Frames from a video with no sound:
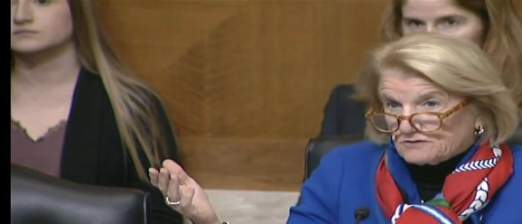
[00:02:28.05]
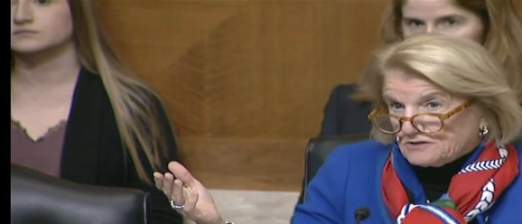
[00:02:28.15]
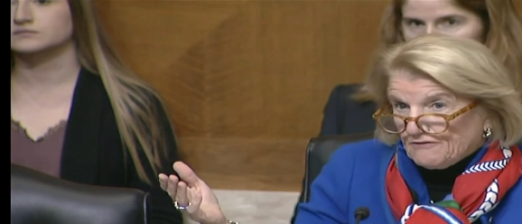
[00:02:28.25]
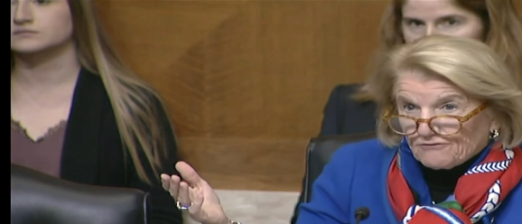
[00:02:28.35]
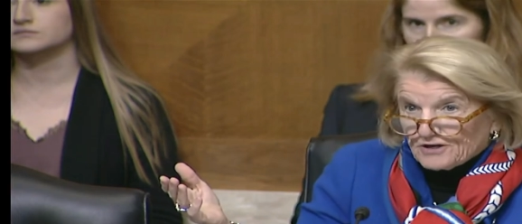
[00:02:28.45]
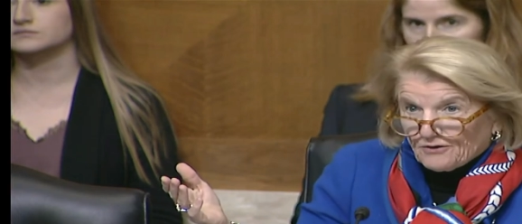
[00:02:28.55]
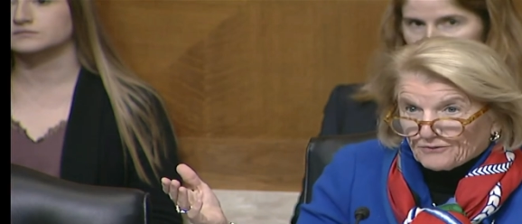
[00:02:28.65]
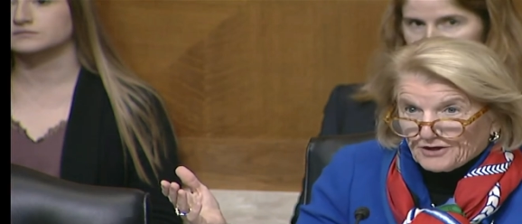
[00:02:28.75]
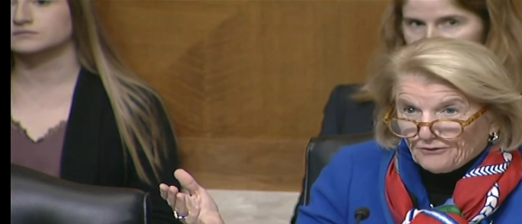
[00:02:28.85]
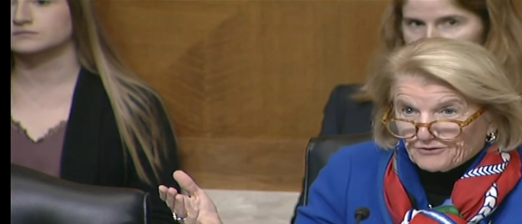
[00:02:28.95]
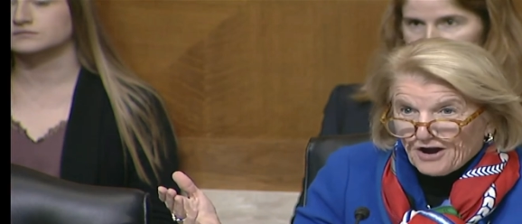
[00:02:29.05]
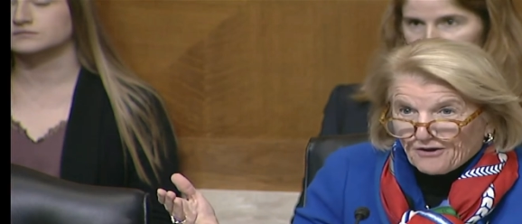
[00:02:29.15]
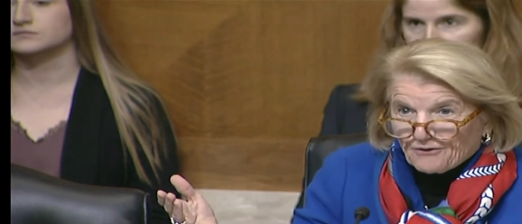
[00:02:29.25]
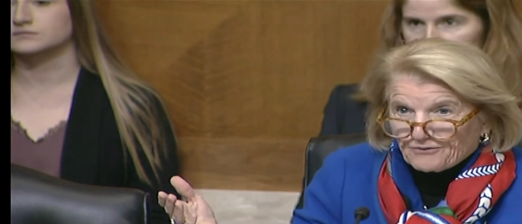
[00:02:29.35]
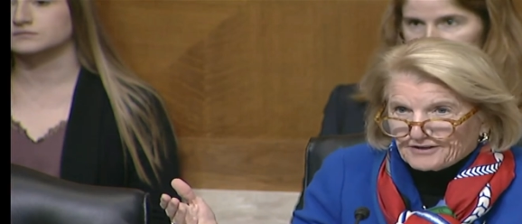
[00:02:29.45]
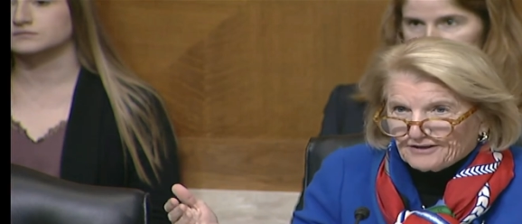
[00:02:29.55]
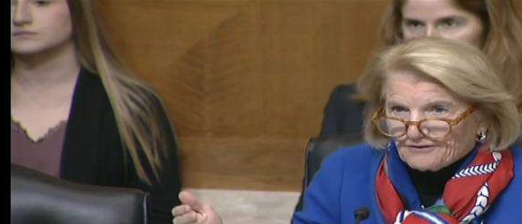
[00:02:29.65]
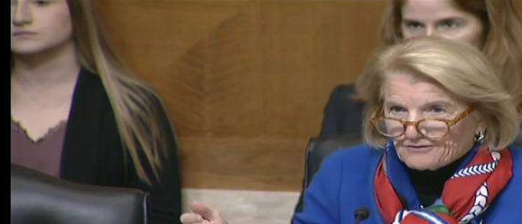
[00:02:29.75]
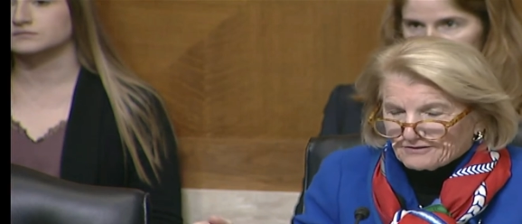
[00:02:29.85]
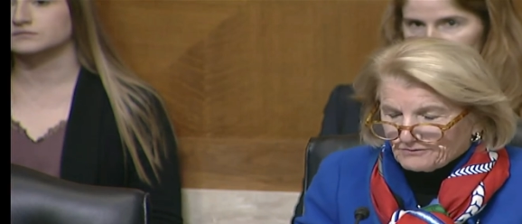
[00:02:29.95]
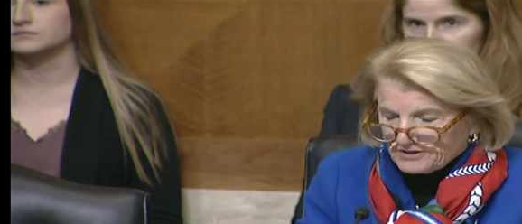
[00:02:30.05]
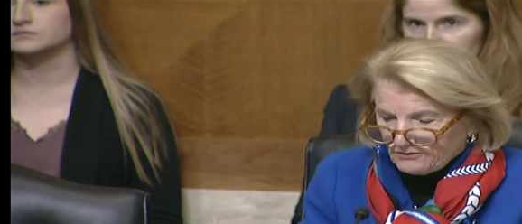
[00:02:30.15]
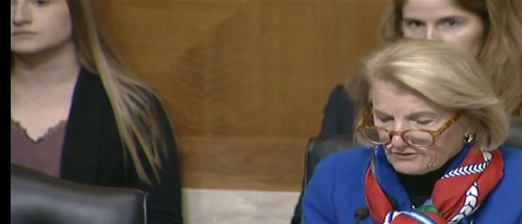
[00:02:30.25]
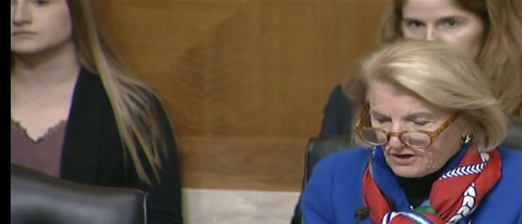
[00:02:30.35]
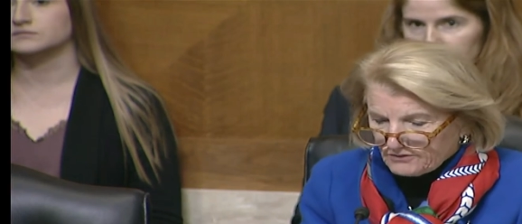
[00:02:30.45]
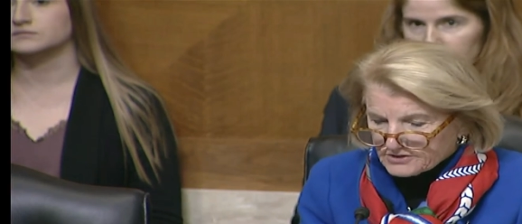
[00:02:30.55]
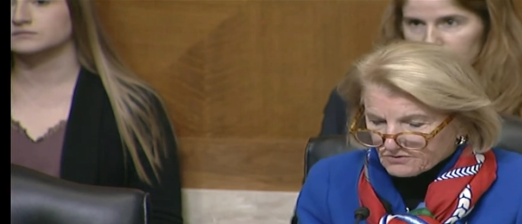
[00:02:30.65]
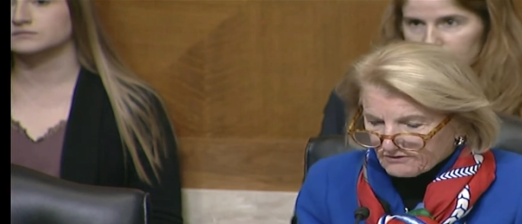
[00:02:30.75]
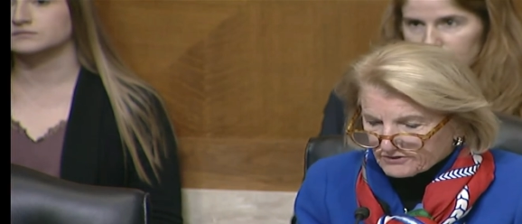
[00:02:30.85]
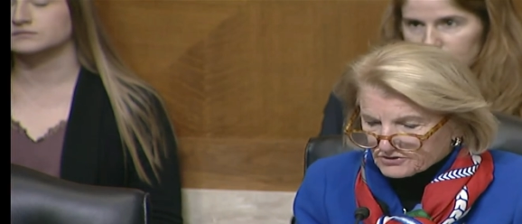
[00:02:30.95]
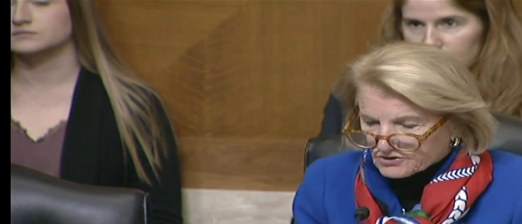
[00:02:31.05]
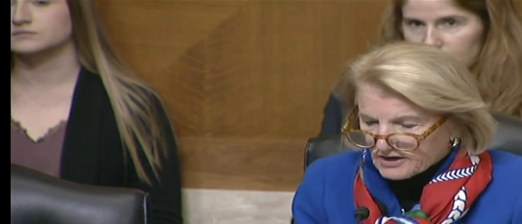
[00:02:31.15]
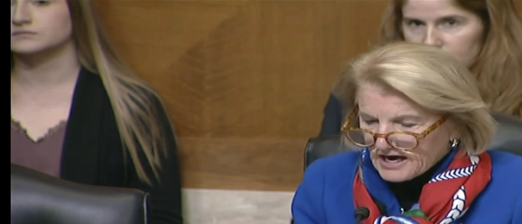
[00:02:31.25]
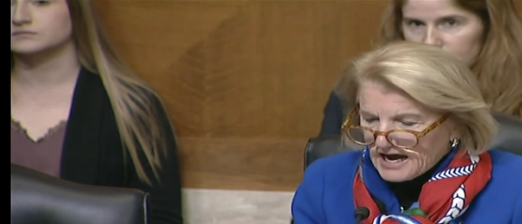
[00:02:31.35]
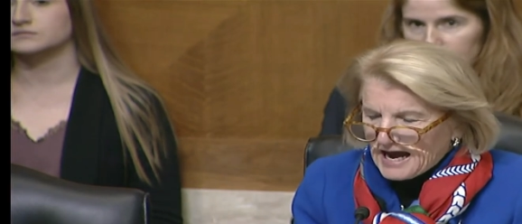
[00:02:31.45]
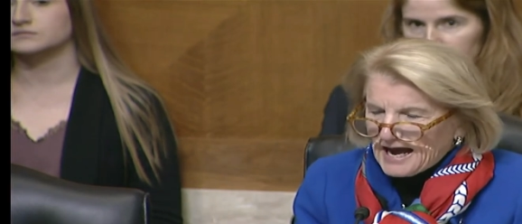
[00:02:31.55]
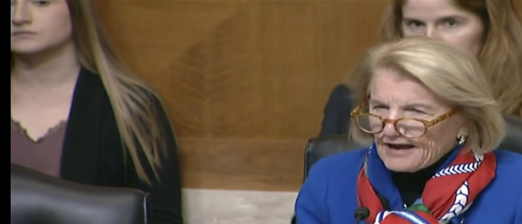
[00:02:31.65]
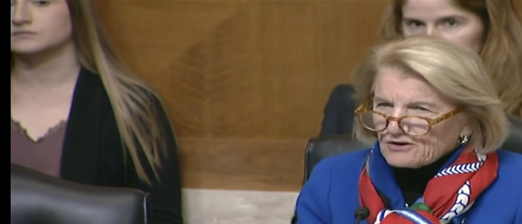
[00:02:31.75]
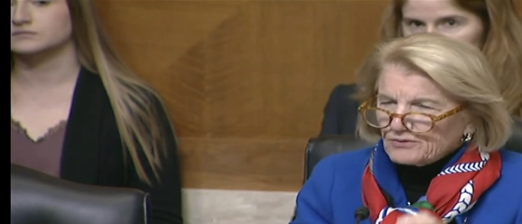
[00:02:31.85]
Speaker 1: there's stuff we don't we don't know you know that we don't know into our future how